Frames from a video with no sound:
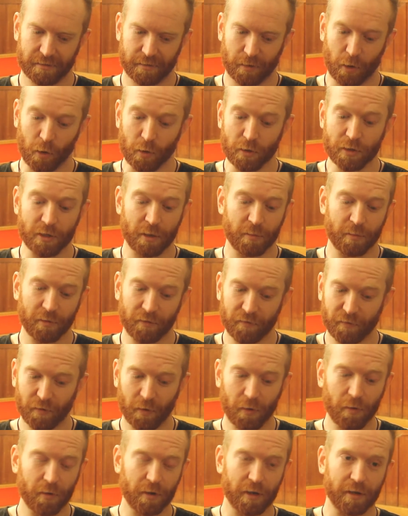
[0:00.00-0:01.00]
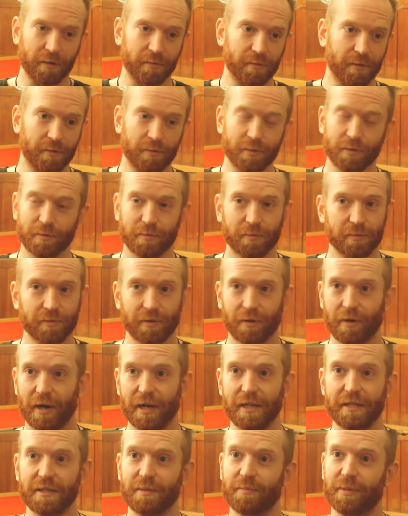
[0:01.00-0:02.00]
also before it, I was
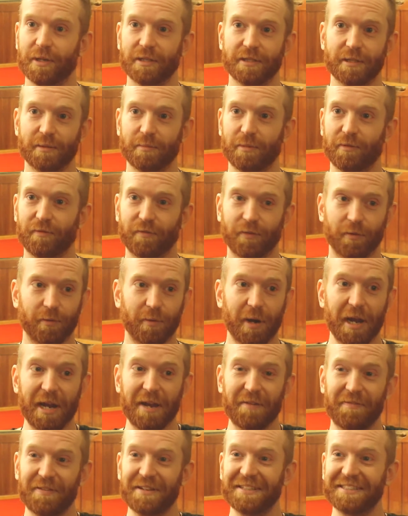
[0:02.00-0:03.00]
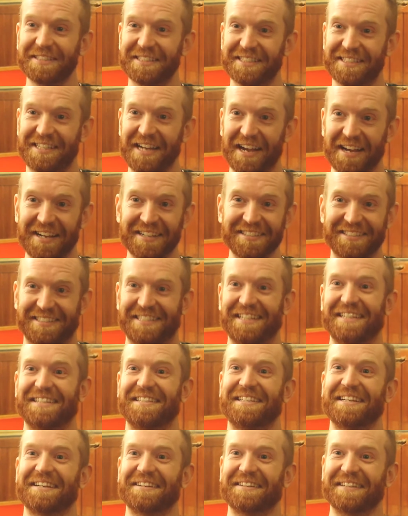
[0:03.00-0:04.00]
crazy busy before we even
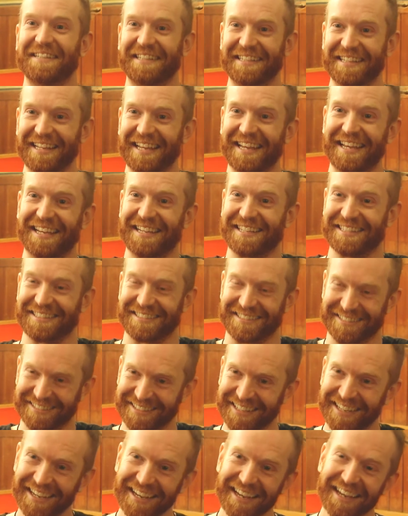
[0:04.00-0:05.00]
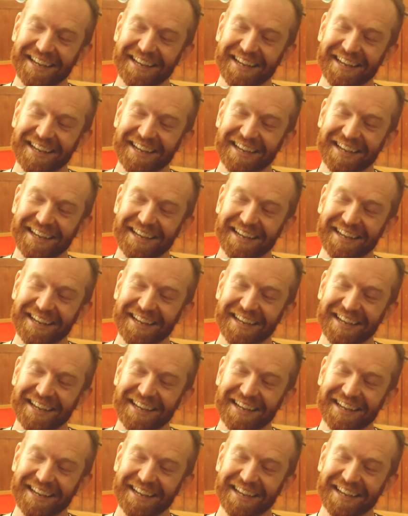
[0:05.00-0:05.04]
started doing this.